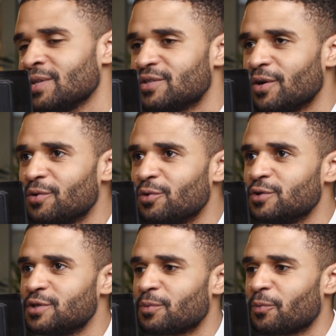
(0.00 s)
so of
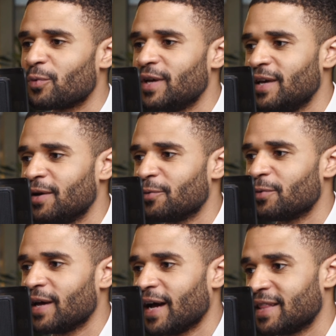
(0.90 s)
course we
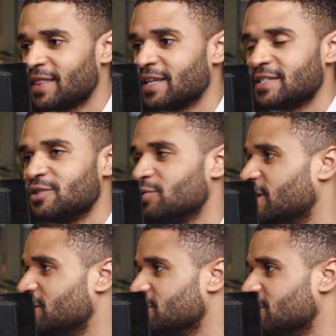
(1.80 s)
we had that
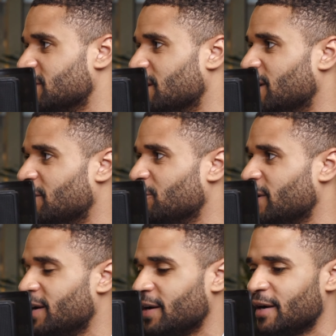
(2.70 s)
situation come out
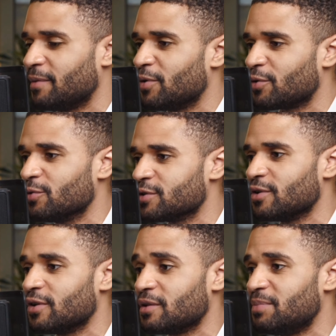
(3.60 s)
where um, of course
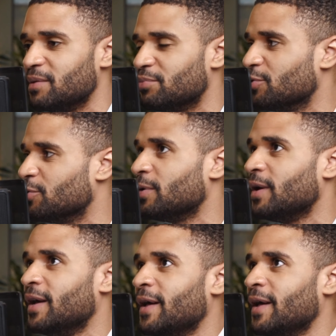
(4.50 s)
a lot of the people